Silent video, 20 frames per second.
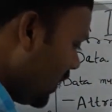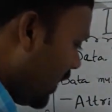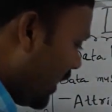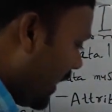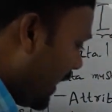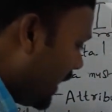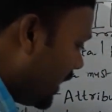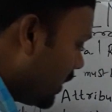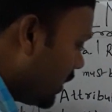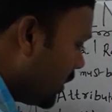
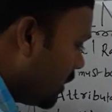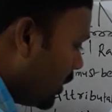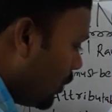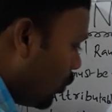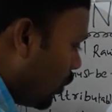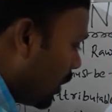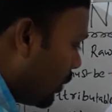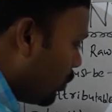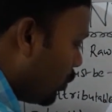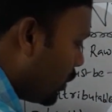And
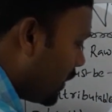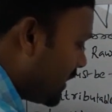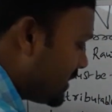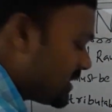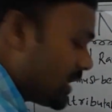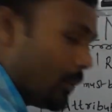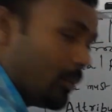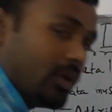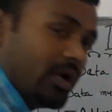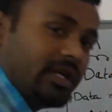one more
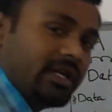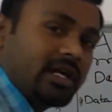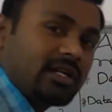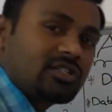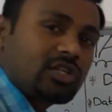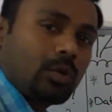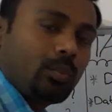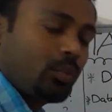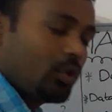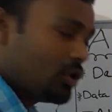example here,
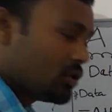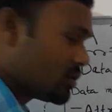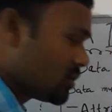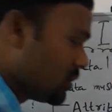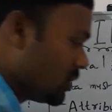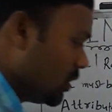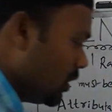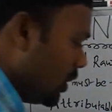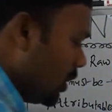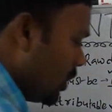
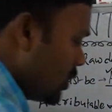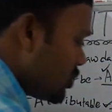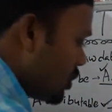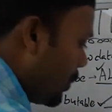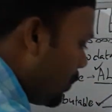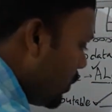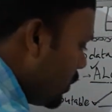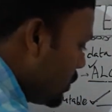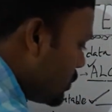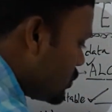
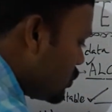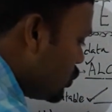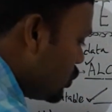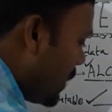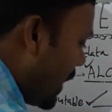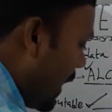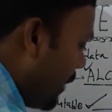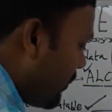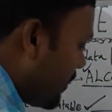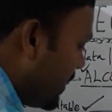suppose you
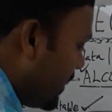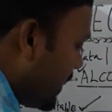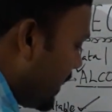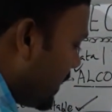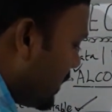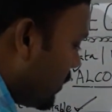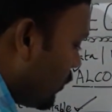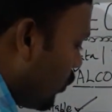have written